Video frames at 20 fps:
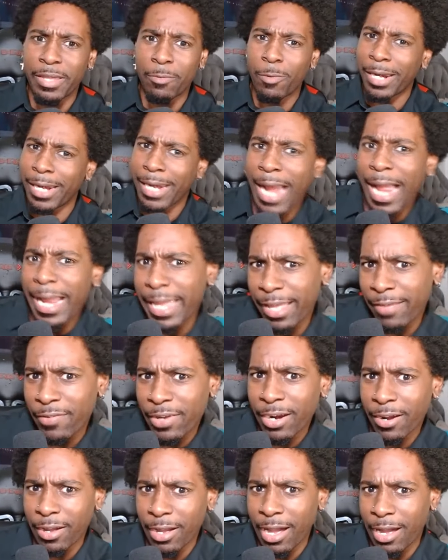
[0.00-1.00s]
What did I
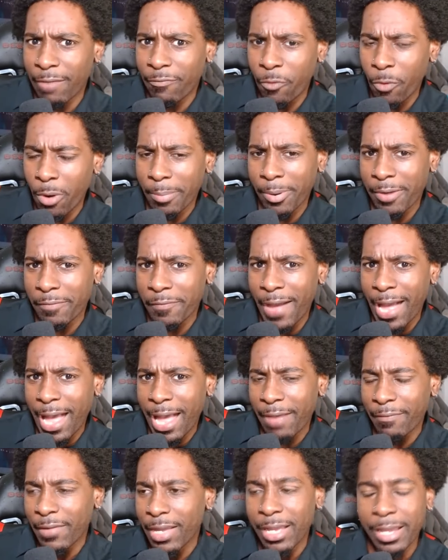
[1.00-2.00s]
give it? A
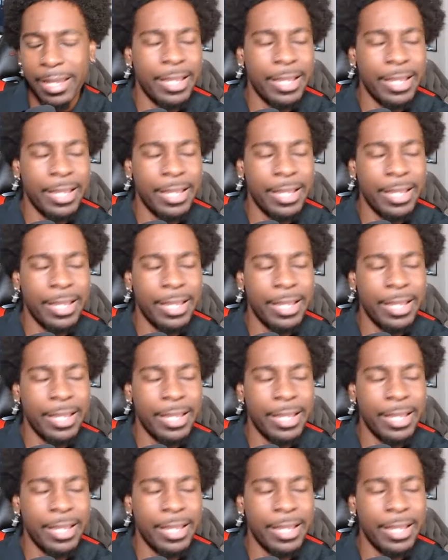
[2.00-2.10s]
4.5?